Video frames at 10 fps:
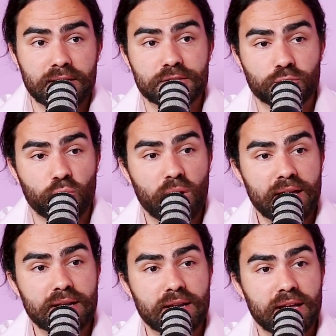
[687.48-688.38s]
is
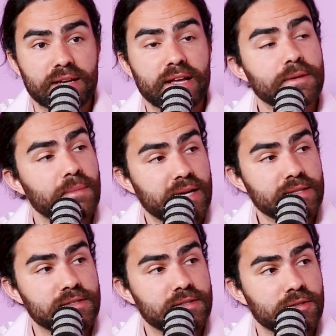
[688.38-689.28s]
when an
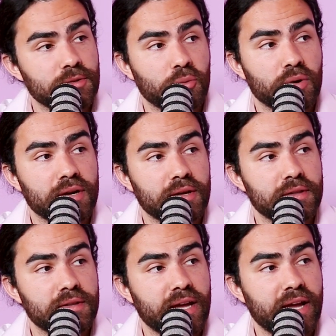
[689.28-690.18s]
inmate
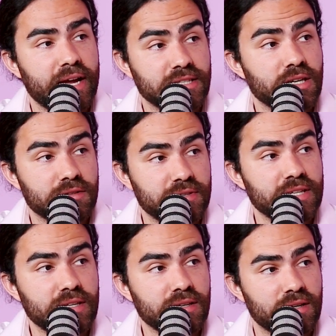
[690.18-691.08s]
with
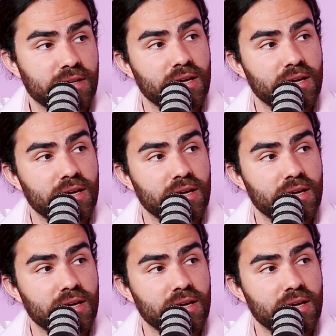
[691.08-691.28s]
HIV